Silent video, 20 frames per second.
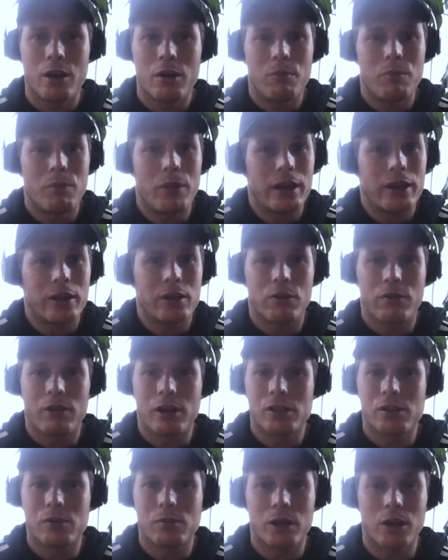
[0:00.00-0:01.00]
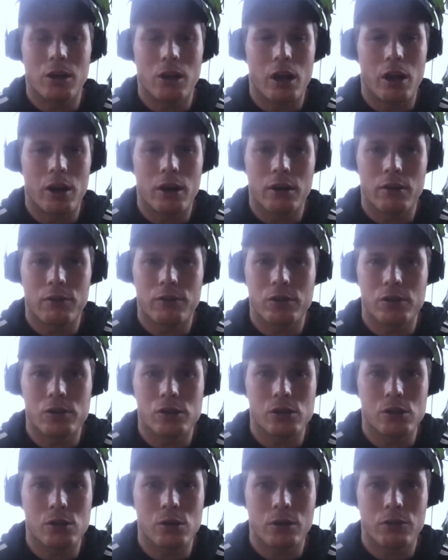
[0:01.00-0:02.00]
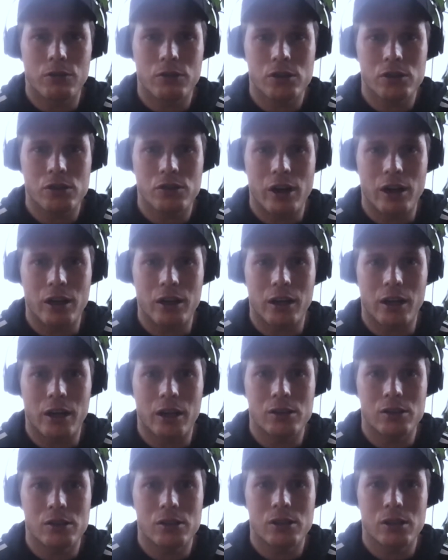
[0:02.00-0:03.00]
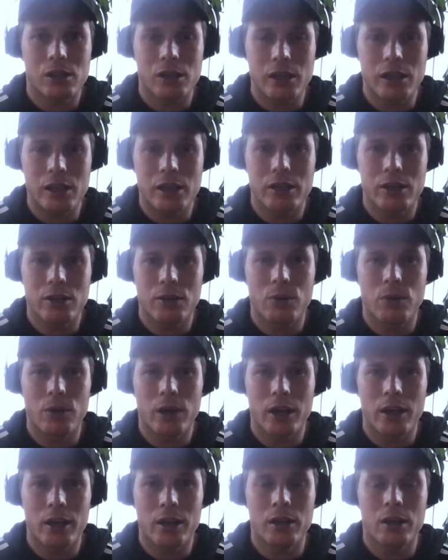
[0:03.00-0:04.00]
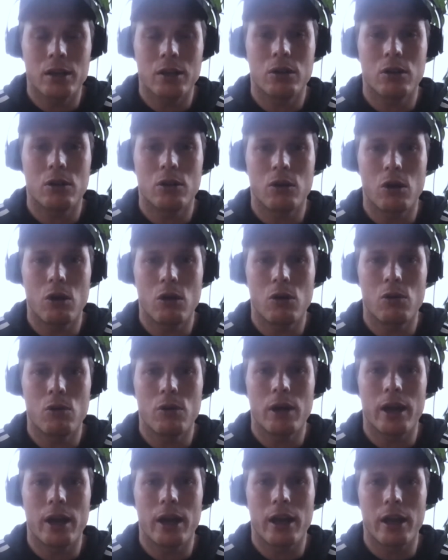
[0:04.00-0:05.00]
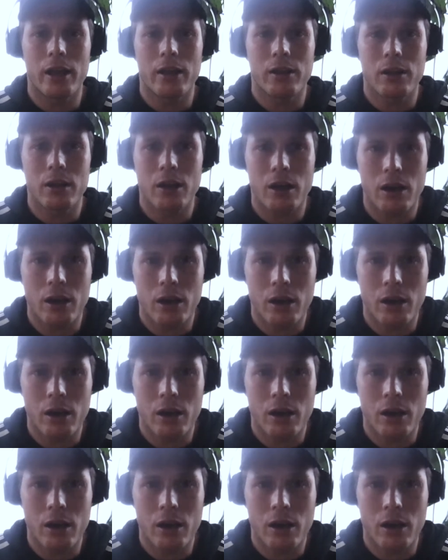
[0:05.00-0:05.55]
Make your rest a bit longer if you're just doing it for strength gains. Either way, go and